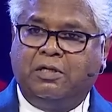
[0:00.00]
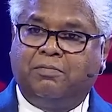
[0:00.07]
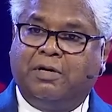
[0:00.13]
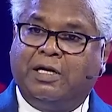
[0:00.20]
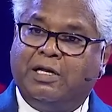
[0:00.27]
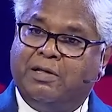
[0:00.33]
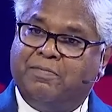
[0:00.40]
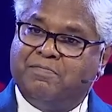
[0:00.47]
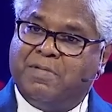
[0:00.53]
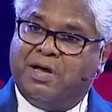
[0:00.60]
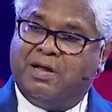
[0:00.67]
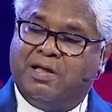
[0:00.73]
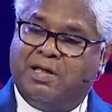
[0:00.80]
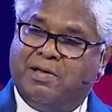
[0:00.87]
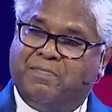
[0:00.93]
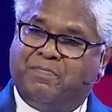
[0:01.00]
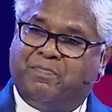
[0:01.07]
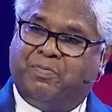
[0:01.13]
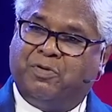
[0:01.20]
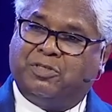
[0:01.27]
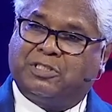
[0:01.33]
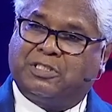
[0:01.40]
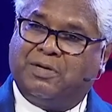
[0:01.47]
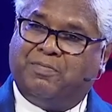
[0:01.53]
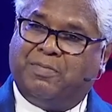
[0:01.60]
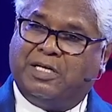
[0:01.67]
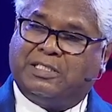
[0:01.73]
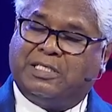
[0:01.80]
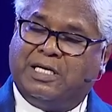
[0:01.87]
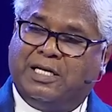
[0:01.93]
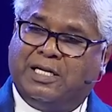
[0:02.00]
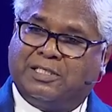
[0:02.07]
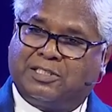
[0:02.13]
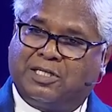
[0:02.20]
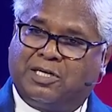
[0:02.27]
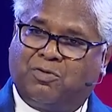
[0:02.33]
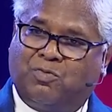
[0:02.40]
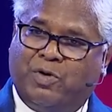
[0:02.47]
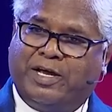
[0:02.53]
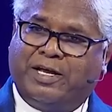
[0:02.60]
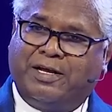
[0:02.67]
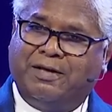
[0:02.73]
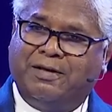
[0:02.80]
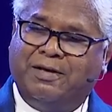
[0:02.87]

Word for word: But he, he puts the blessing in a certain way.